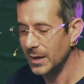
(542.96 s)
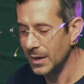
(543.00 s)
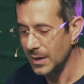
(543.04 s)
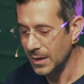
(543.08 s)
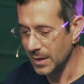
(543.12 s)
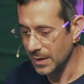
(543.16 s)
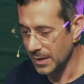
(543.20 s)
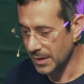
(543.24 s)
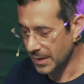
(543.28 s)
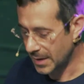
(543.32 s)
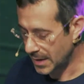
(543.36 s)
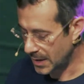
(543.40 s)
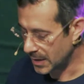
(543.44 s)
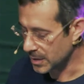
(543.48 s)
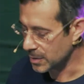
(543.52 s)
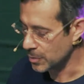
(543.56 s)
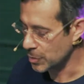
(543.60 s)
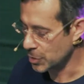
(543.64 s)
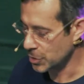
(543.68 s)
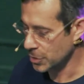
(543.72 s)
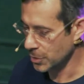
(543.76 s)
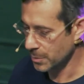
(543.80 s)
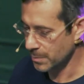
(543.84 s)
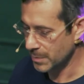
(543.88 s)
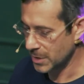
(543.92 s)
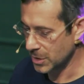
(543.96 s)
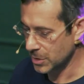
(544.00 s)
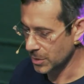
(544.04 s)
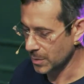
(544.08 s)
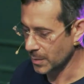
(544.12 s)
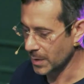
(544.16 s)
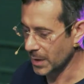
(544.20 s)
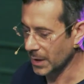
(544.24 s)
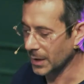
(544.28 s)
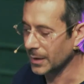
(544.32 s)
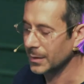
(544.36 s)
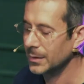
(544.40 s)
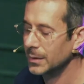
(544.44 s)
That you should be
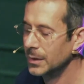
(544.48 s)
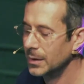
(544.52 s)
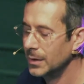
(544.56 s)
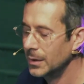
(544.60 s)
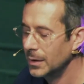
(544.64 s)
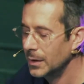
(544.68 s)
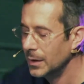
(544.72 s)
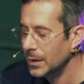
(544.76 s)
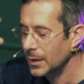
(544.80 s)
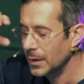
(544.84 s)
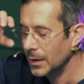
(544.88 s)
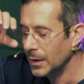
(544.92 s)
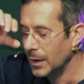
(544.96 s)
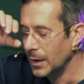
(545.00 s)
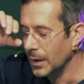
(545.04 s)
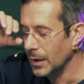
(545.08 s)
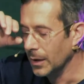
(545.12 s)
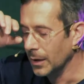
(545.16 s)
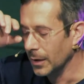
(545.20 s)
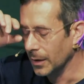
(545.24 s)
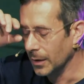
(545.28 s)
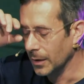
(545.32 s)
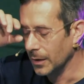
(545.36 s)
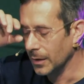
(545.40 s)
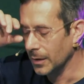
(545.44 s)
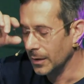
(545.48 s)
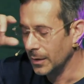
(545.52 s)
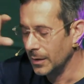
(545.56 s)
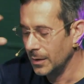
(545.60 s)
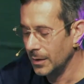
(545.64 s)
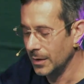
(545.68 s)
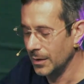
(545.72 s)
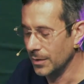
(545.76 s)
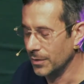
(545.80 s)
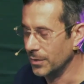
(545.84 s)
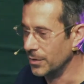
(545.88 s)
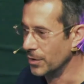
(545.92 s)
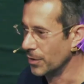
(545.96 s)
doing.
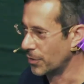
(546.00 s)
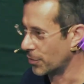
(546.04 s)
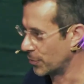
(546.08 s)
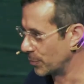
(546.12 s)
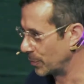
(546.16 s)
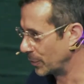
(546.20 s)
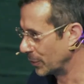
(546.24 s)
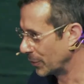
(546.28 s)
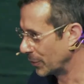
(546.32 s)
The thrill